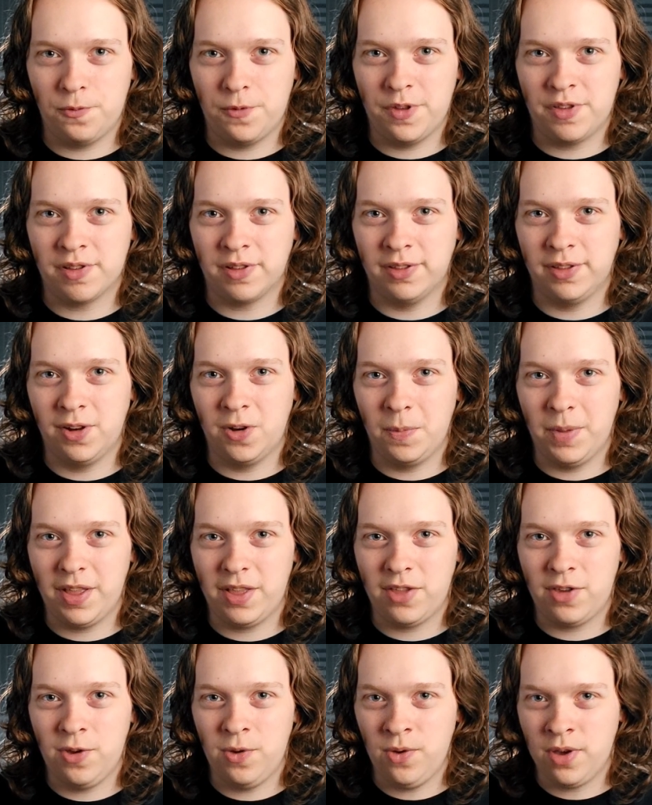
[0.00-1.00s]
was a little
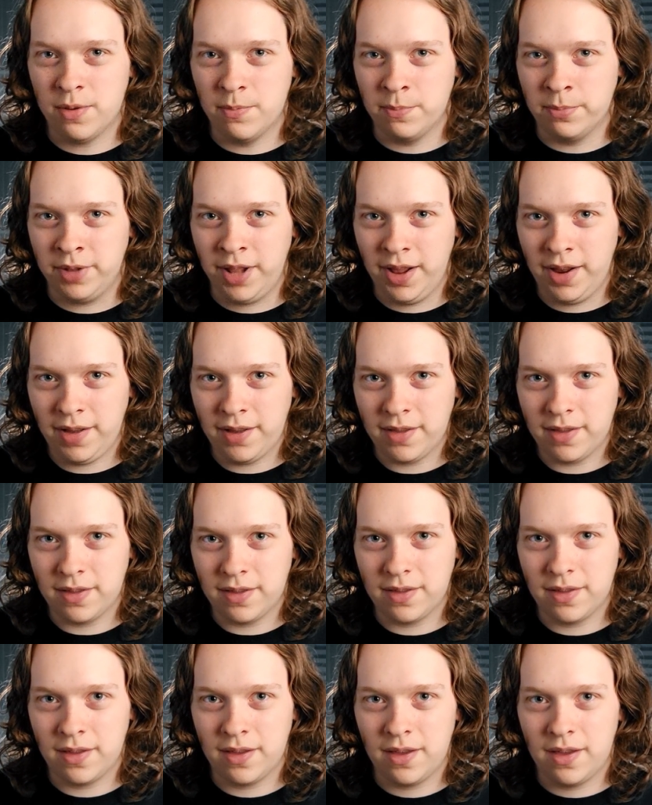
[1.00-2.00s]
bit too
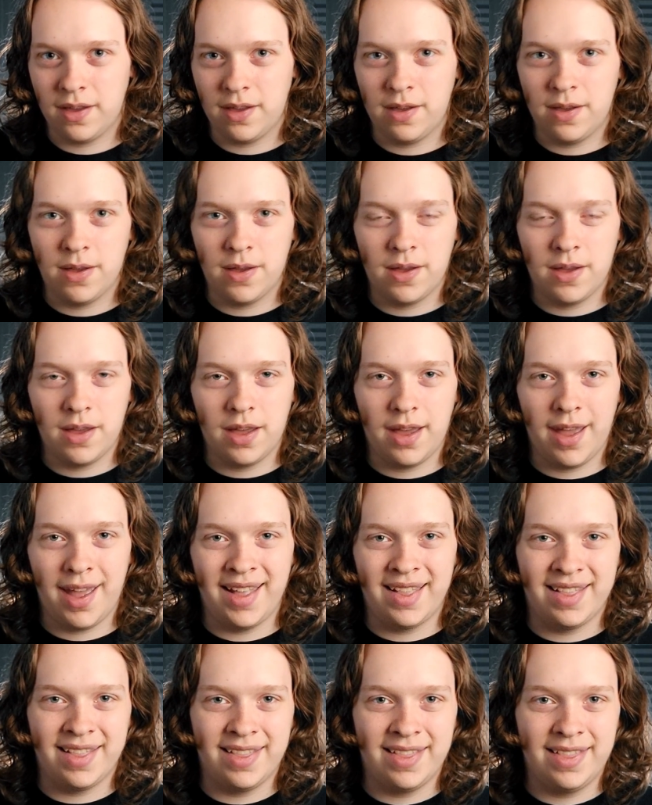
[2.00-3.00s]
complex.
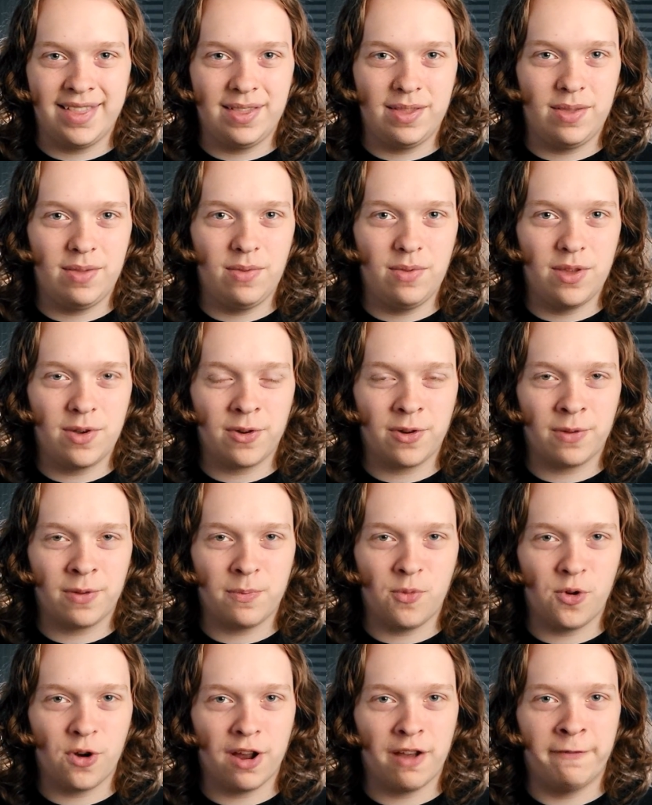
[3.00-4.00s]
It there were
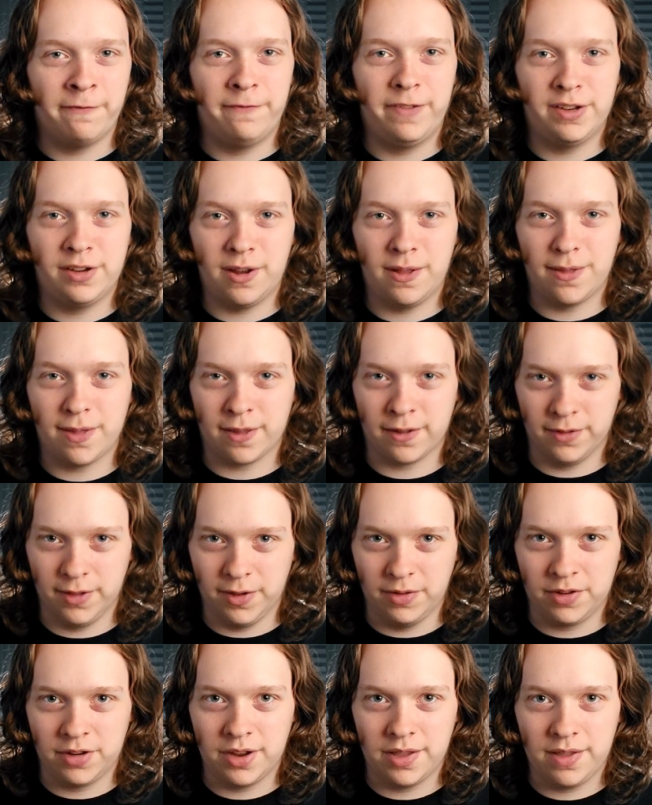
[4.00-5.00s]
more efficient
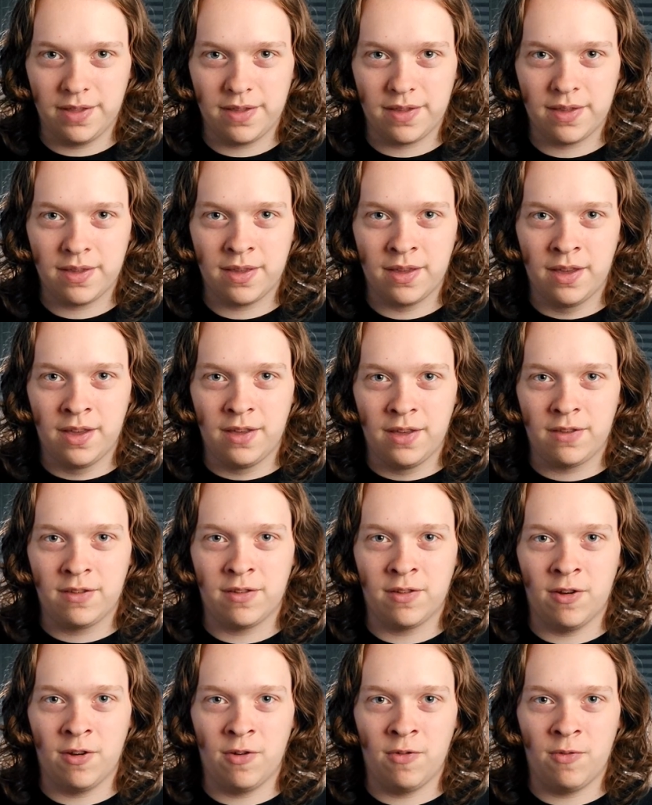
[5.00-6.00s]
solutions.
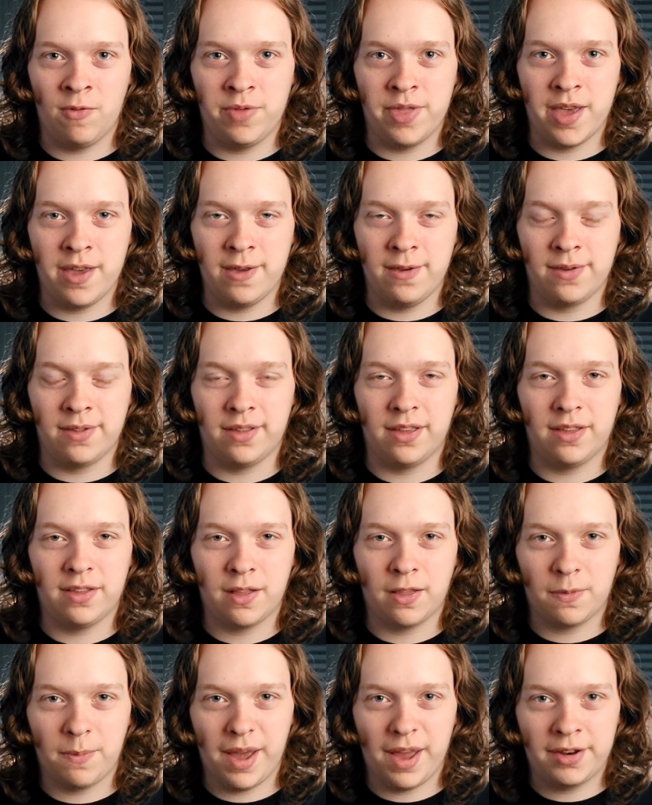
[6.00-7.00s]
So they use
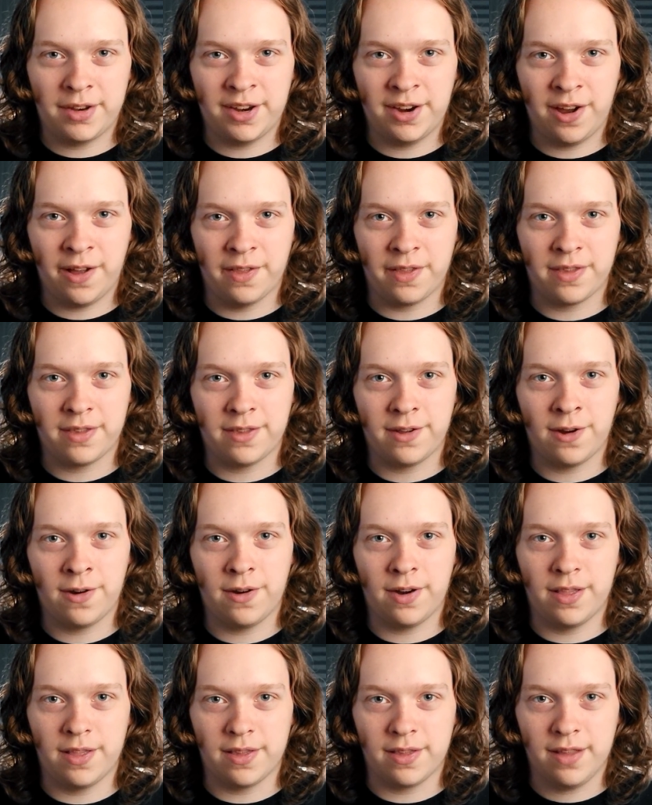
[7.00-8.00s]
distance matching on
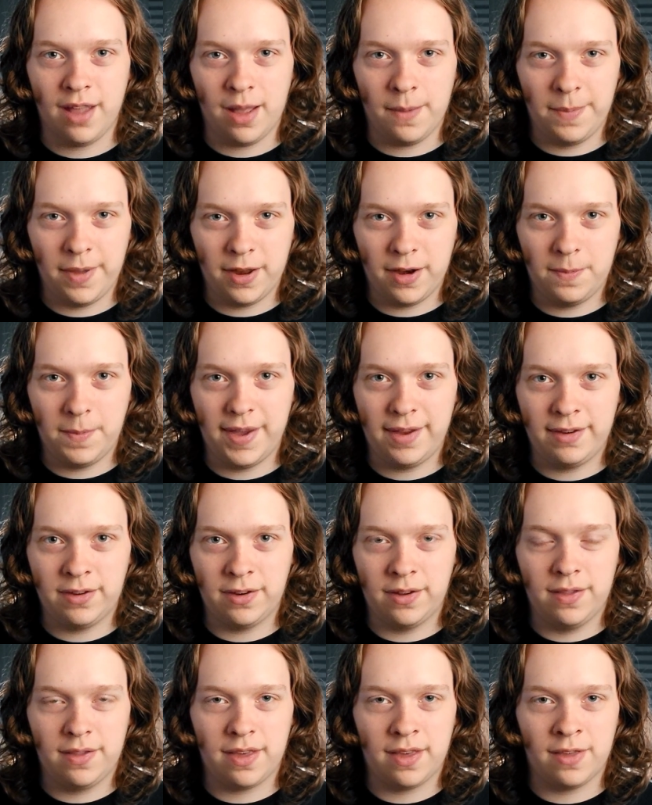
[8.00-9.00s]
start and stop
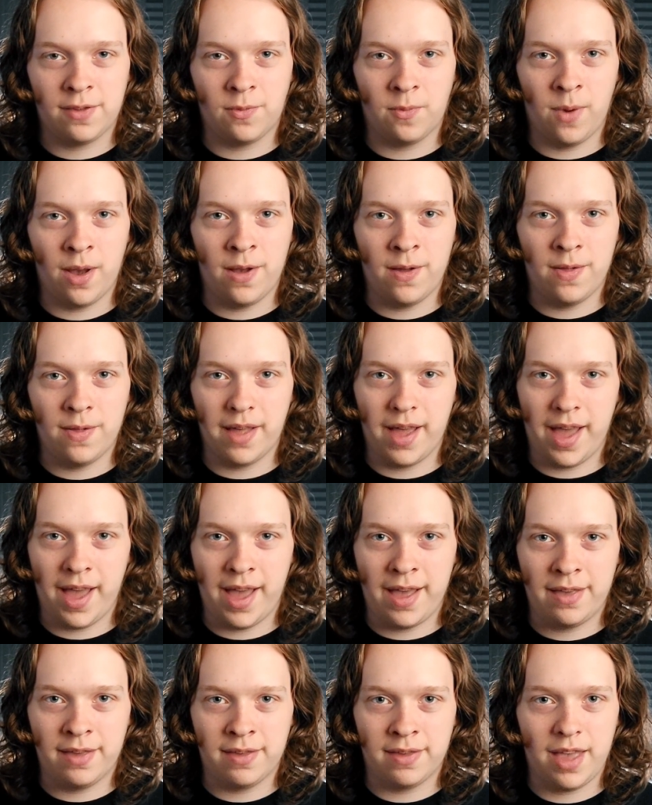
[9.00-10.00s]
animations as well
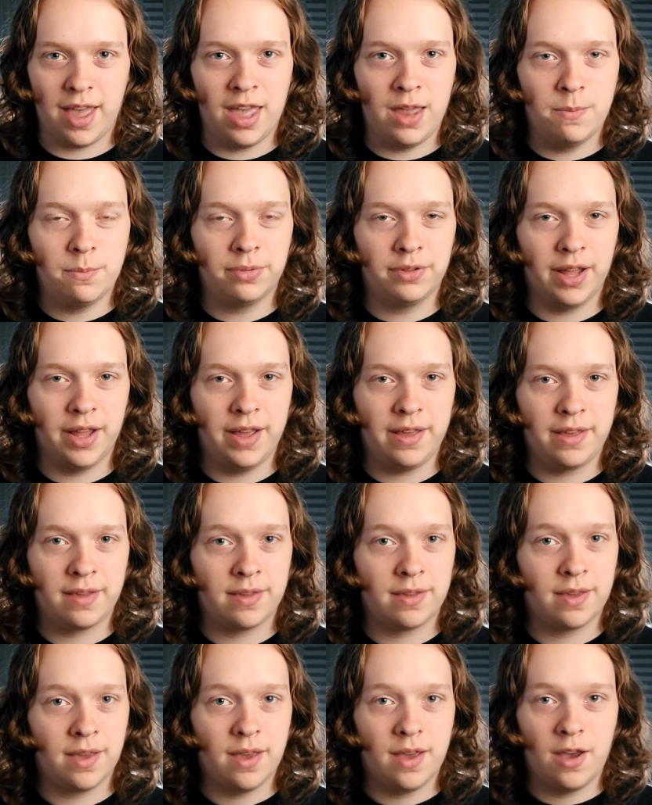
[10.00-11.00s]
as in
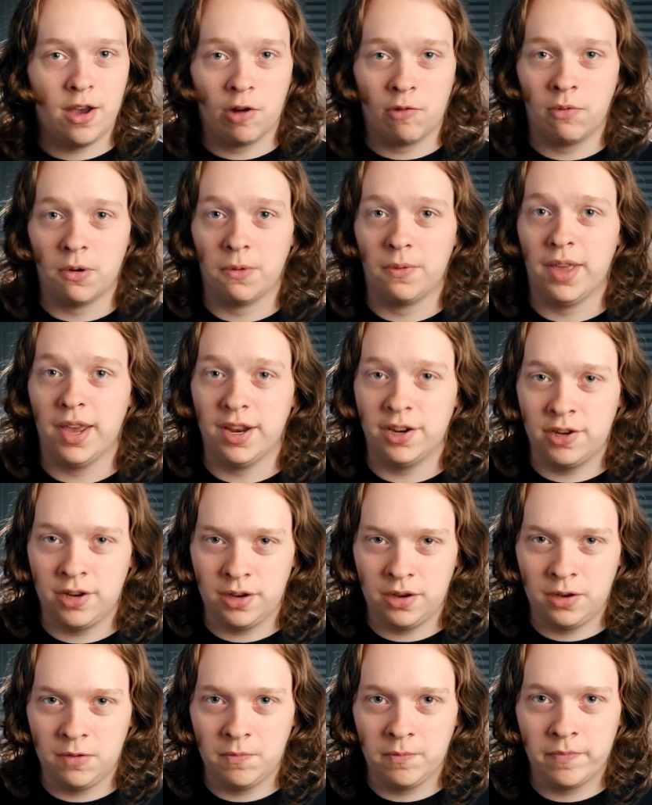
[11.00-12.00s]
place
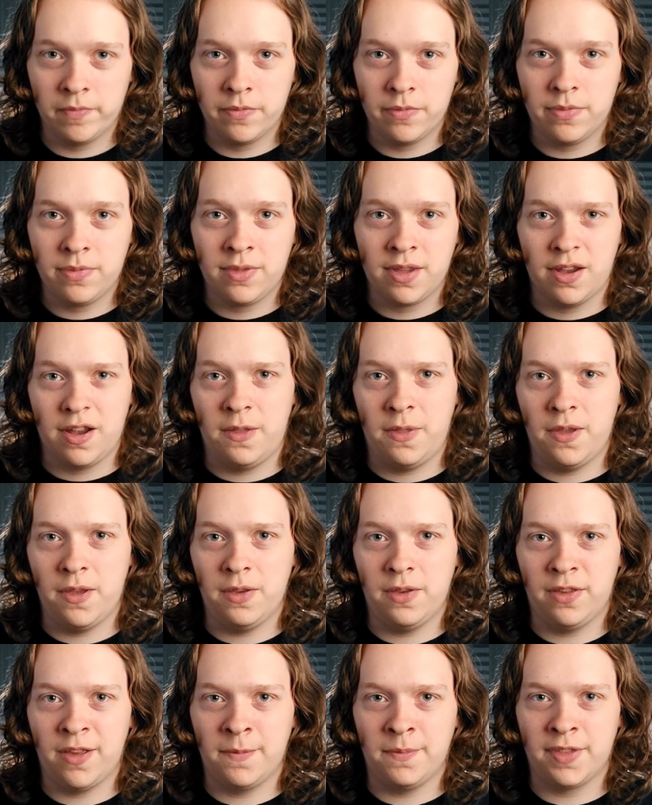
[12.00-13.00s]
rotation. And they
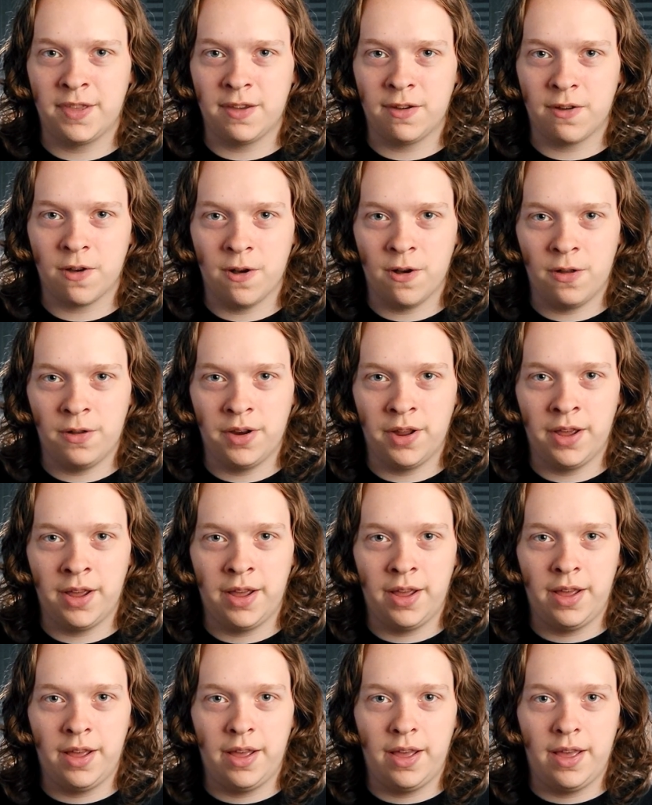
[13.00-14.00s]
use something called
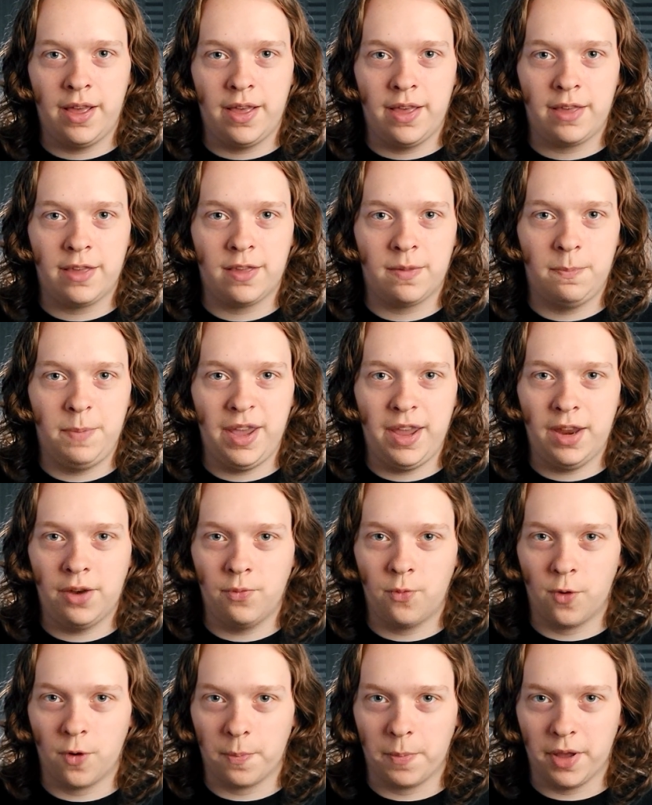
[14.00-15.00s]
speed
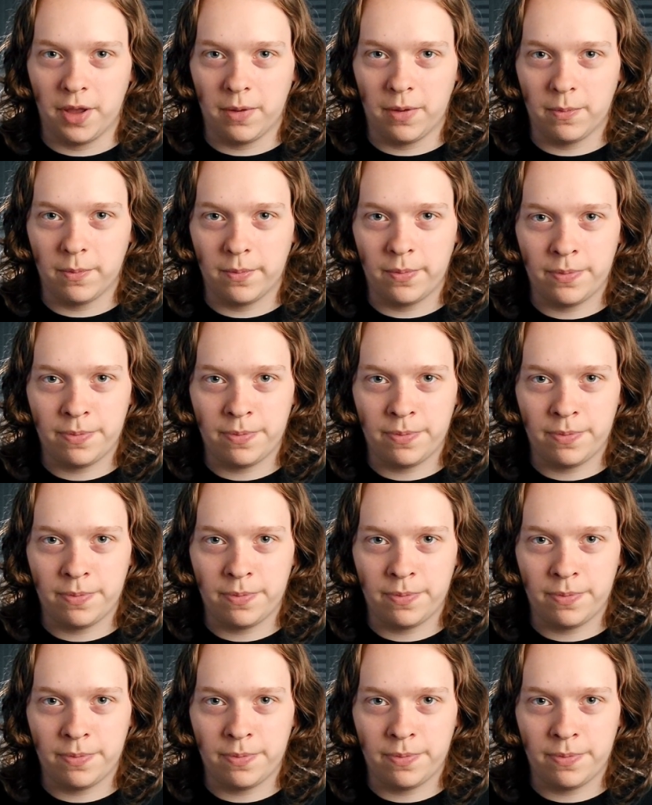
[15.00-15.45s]
warping